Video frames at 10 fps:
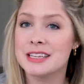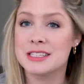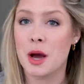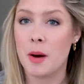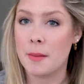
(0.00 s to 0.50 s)

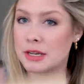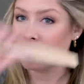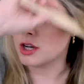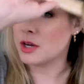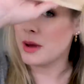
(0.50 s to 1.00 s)
So I'm gonna
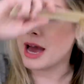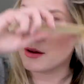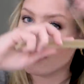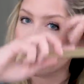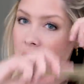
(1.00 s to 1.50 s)
show you
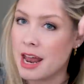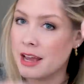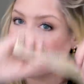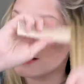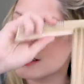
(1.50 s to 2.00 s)
how to flat
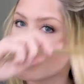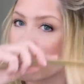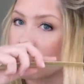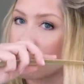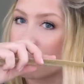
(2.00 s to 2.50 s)
iron a
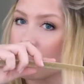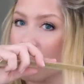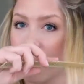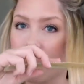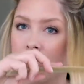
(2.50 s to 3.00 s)
section of your
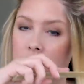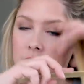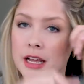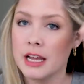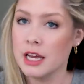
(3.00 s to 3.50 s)
hair
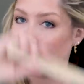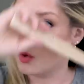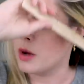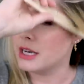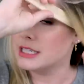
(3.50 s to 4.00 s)

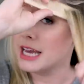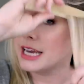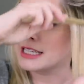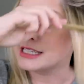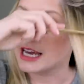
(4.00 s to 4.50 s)
you want to
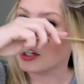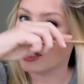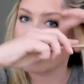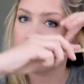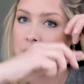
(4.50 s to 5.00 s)
take a
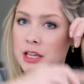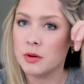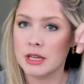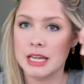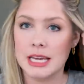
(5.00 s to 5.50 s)
section that
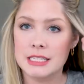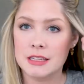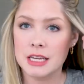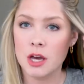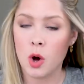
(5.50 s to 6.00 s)
you can
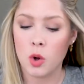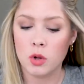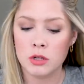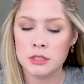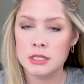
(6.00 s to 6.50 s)
easily
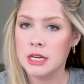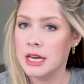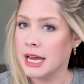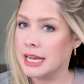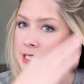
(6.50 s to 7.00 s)
hold.
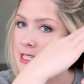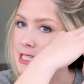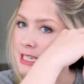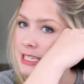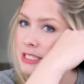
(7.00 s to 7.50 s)
It
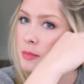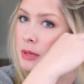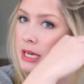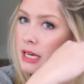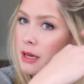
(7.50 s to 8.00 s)
doesn't need to
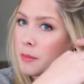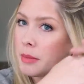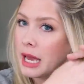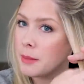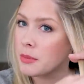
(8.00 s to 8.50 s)
be
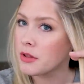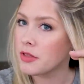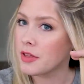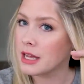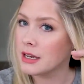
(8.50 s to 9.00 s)
paper
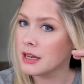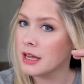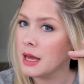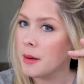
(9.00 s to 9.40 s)
thin,